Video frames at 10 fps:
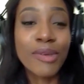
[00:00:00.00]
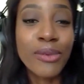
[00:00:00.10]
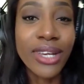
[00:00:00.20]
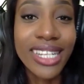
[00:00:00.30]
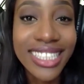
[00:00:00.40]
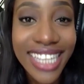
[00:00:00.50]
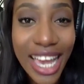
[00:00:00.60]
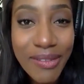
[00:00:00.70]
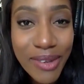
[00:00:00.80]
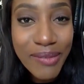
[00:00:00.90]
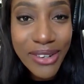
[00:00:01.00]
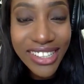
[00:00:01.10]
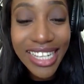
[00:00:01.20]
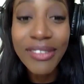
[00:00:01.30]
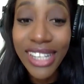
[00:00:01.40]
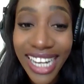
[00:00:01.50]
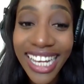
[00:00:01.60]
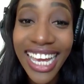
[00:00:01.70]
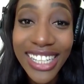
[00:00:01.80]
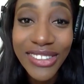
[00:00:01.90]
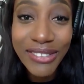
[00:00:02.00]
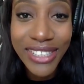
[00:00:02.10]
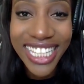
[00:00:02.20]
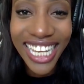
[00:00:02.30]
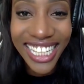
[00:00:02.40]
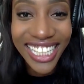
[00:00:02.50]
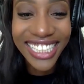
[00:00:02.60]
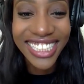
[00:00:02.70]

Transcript: people can scam people. I'm gonna get canceled for saying yeah, this.